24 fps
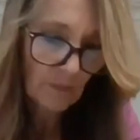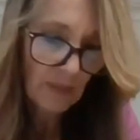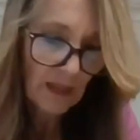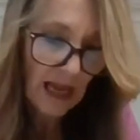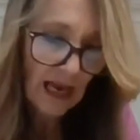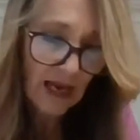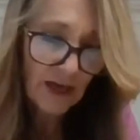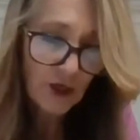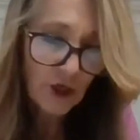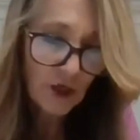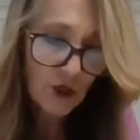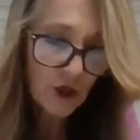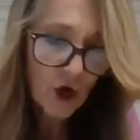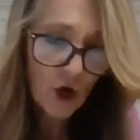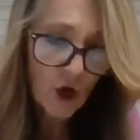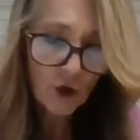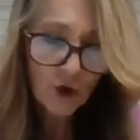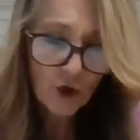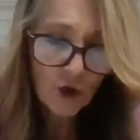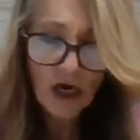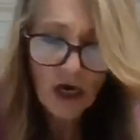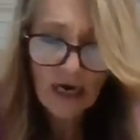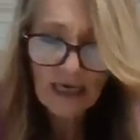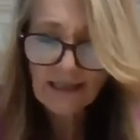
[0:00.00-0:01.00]
And you know,
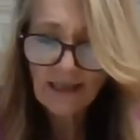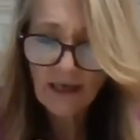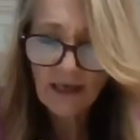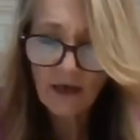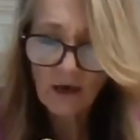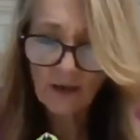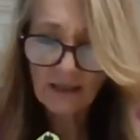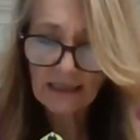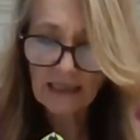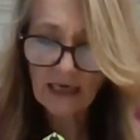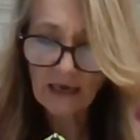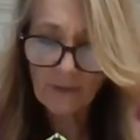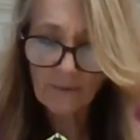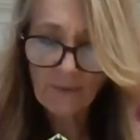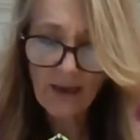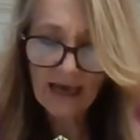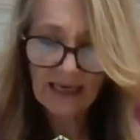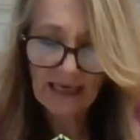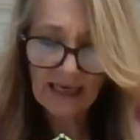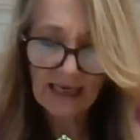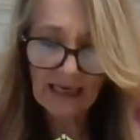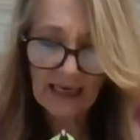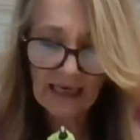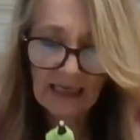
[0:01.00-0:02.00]
you guys can always come
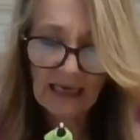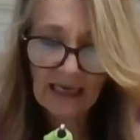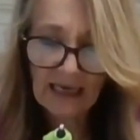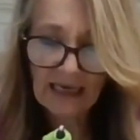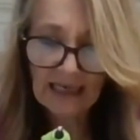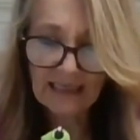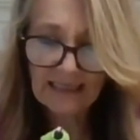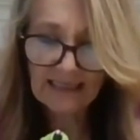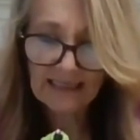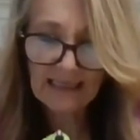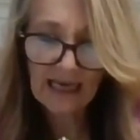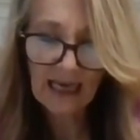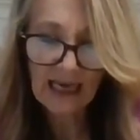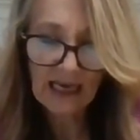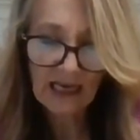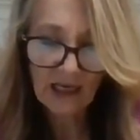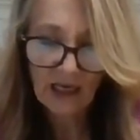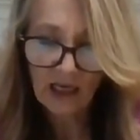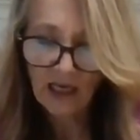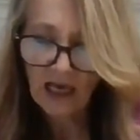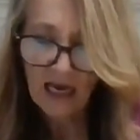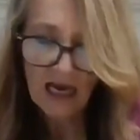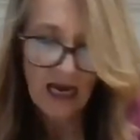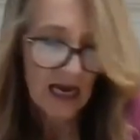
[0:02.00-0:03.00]
back in. Like I said,
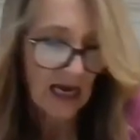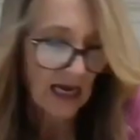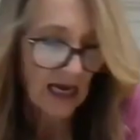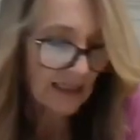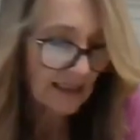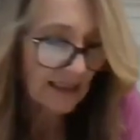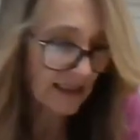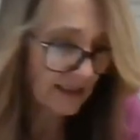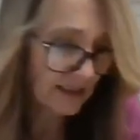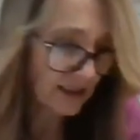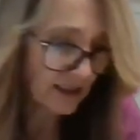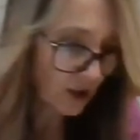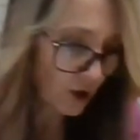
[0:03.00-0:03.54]
I think the